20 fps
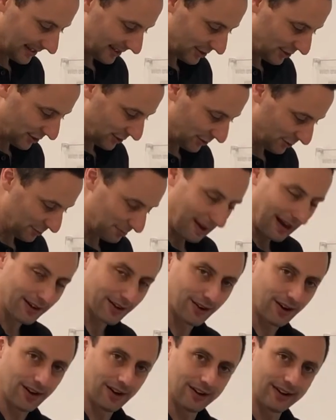the tubes
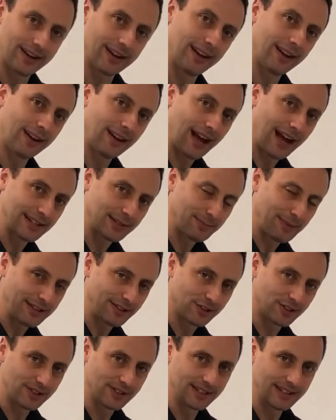back on, as
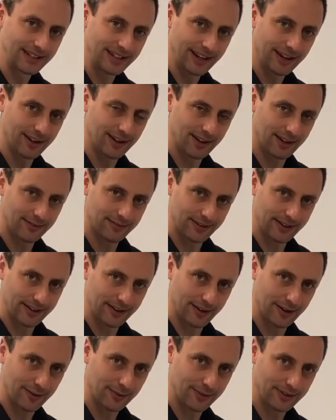mentioned in the earlier
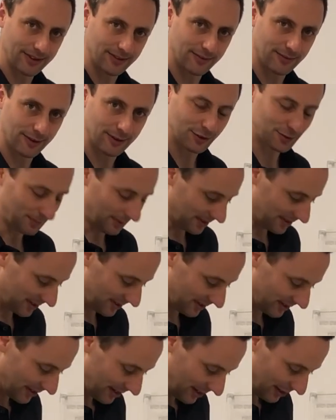video with the flush
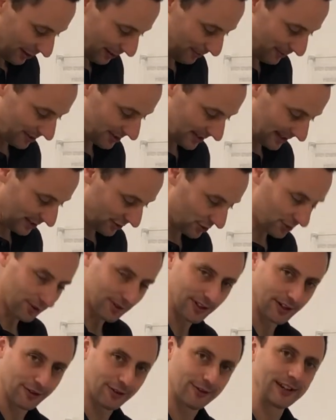button, you must
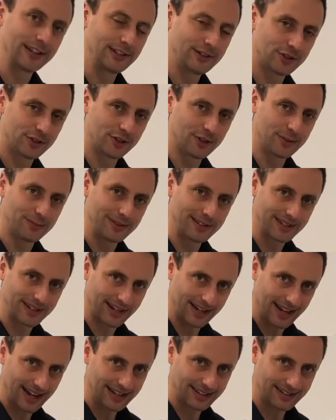ensure the green tube is
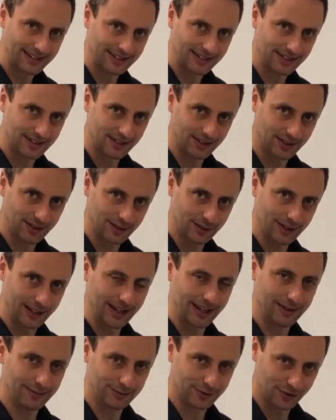connected to
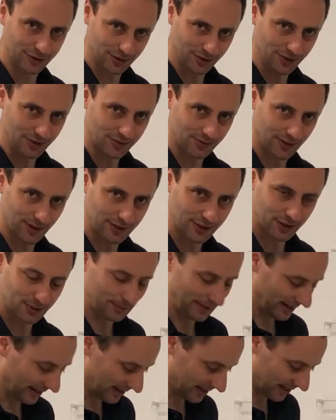the reduced flush
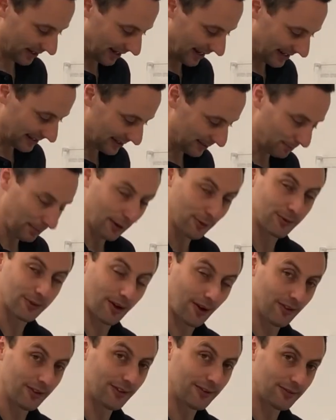spigot connector,
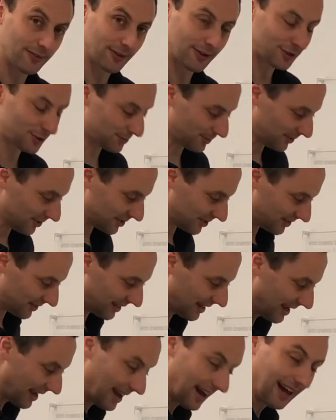both on the flush
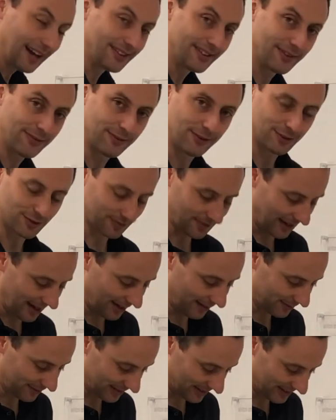button and the flush
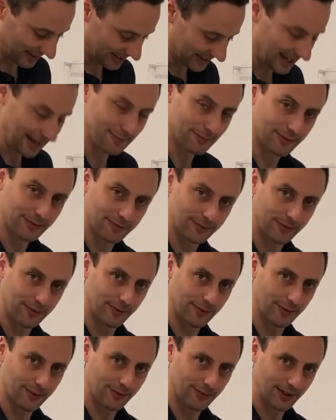valve, and the same for the
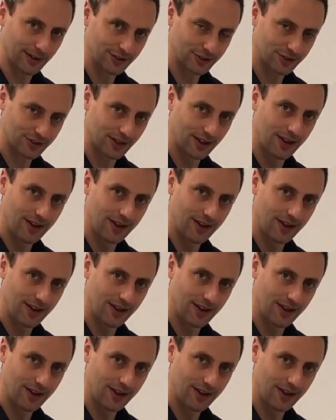full flush.